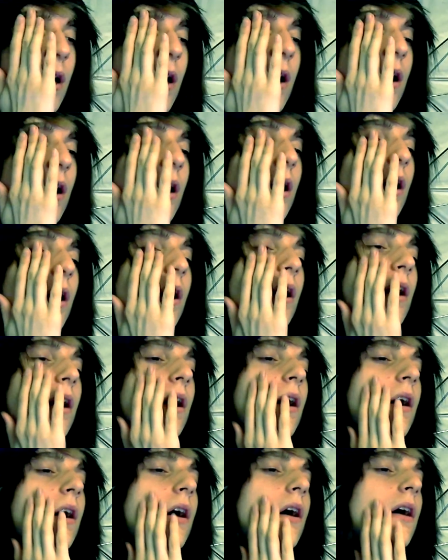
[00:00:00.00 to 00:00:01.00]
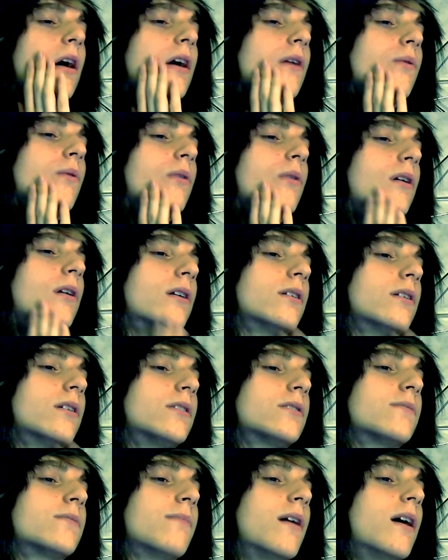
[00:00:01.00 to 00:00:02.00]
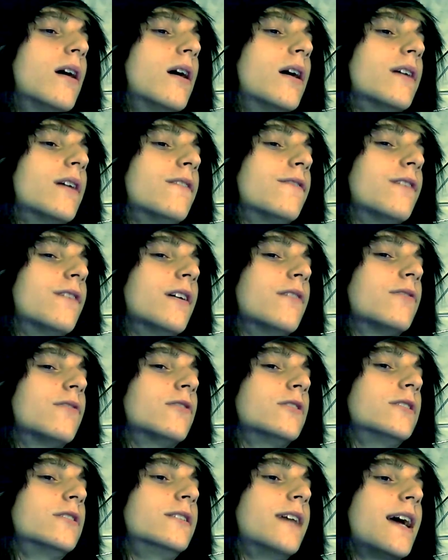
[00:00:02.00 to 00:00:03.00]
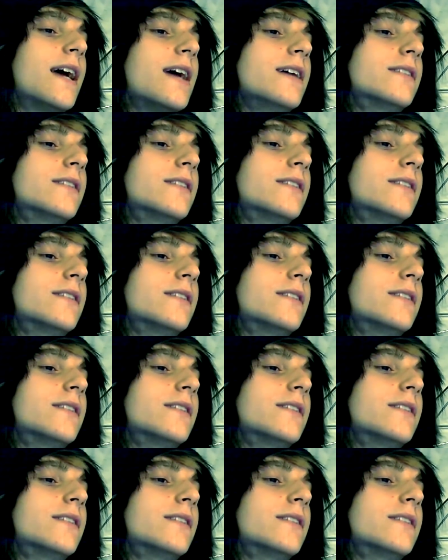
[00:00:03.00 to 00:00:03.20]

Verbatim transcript: Ah. Uh was my favorite day